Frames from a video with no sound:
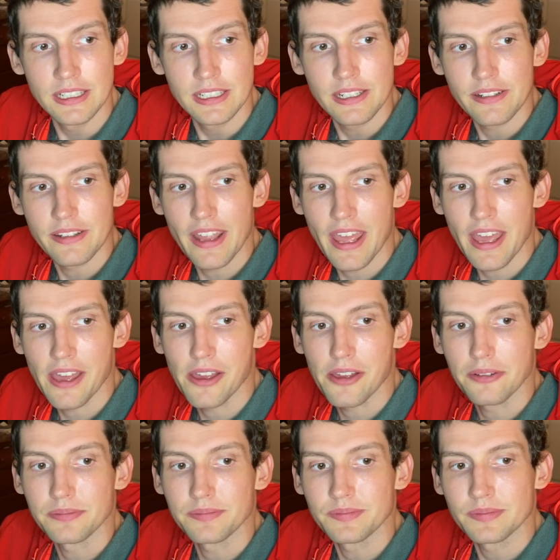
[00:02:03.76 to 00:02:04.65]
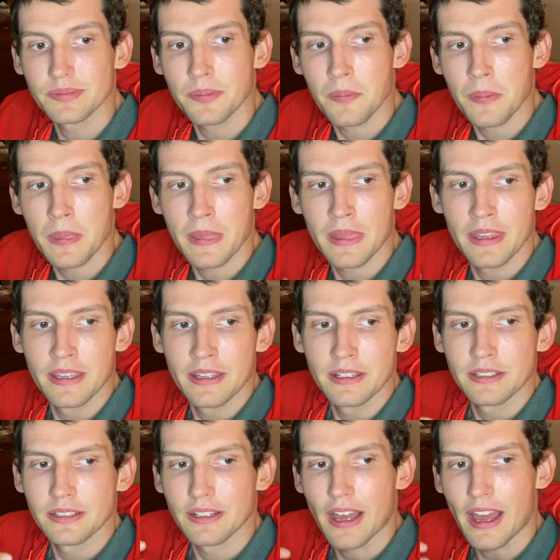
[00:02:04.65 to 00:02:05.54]
Now,
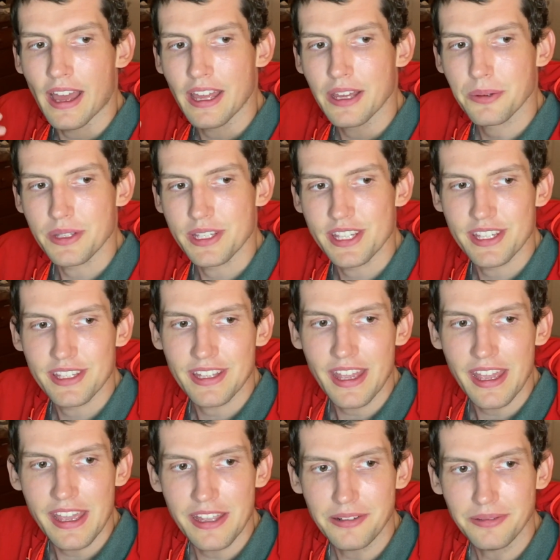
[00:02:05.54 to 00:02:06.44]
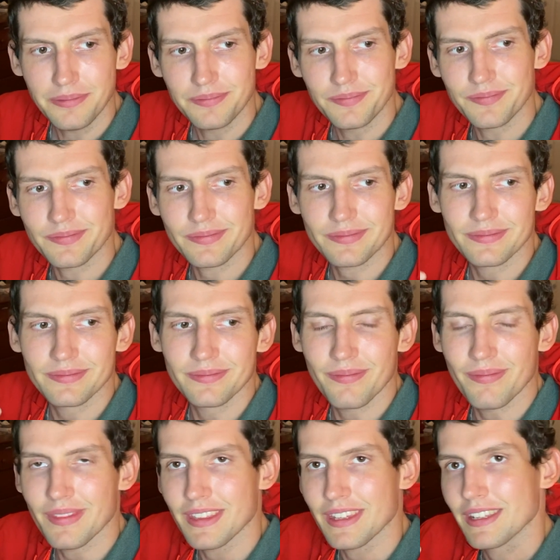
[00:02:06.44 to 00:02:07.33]
Iowa State,
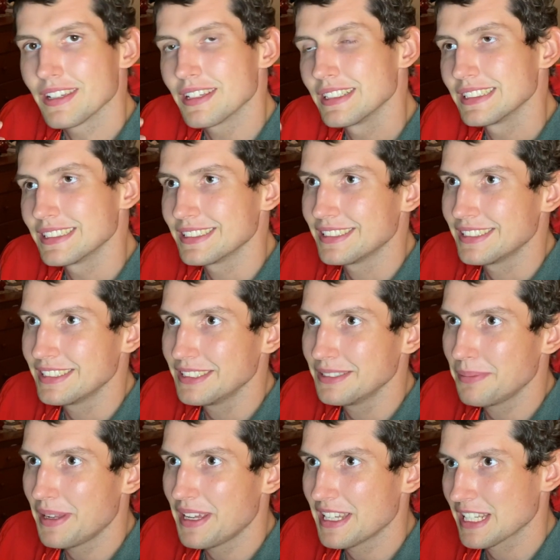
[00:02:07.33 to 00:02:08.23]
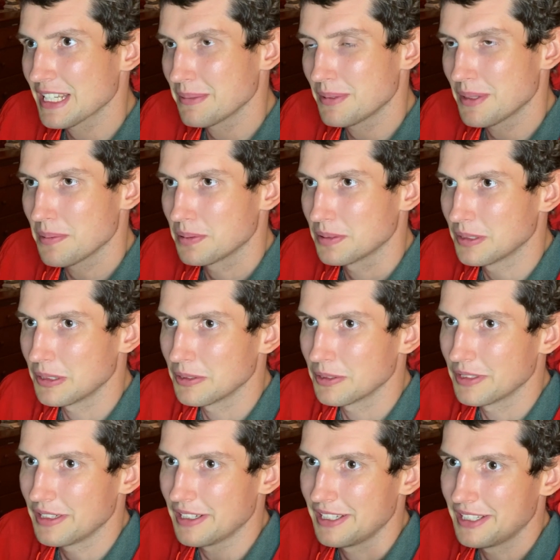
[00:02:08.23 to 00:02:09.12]
their basketball
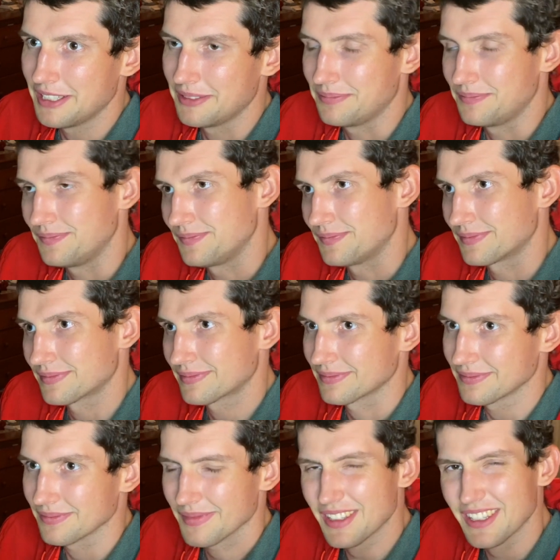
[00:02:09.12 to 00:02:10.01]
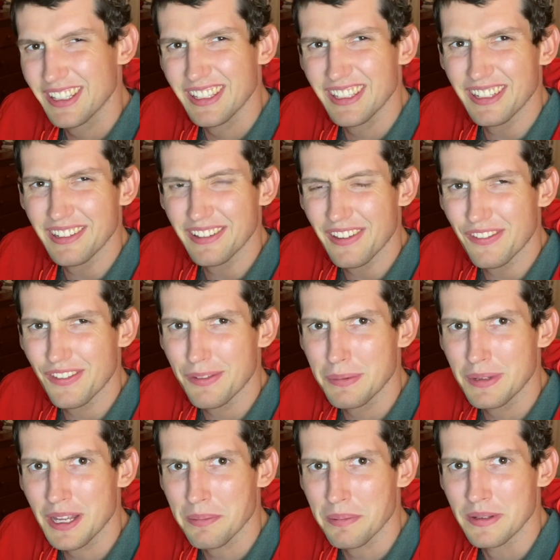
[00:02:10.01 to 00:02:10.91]
program, they've been
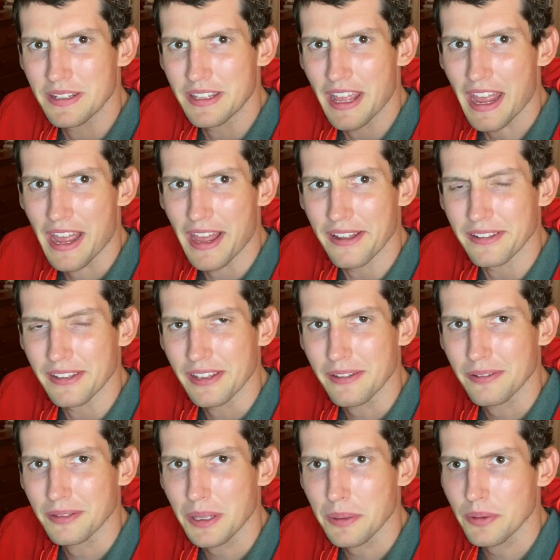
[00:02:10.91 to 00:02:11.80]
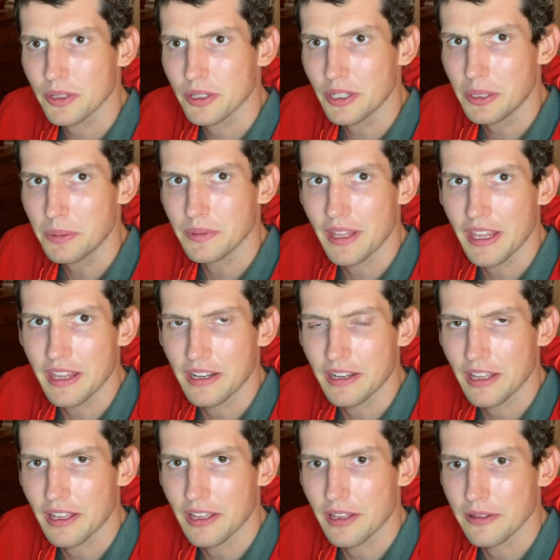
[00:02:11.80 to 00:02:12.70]
up and down. They were good when they
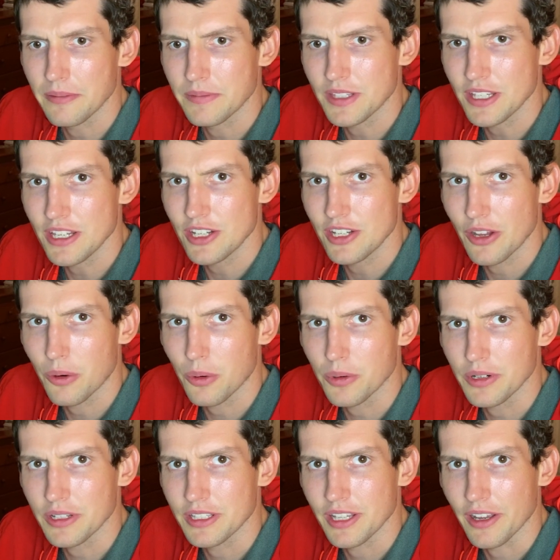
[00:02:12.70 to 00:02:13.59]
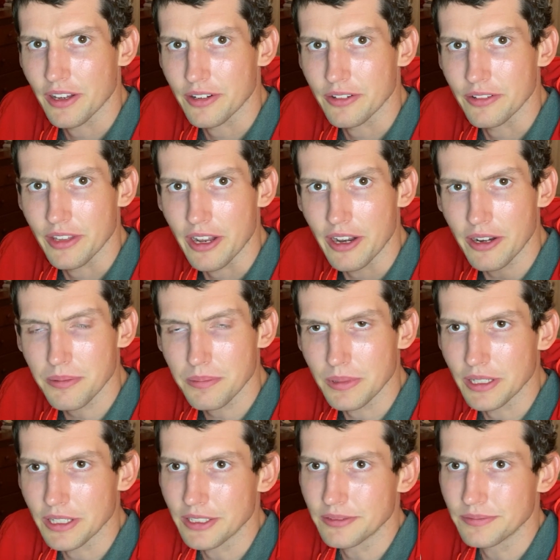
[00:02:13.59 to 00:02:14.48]
had TJ Horton-Tucker there,
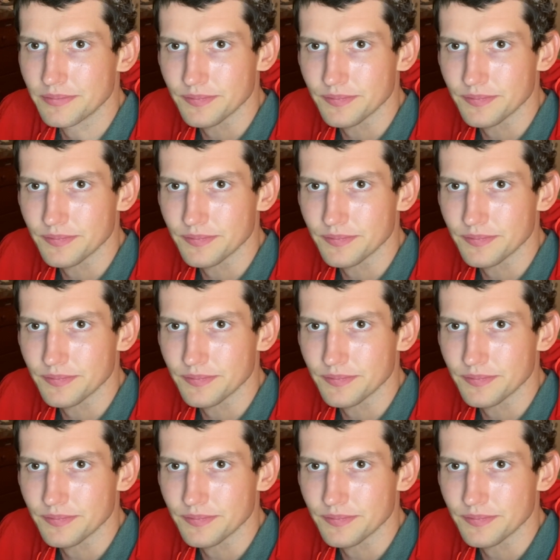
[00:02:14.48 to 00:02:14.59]
but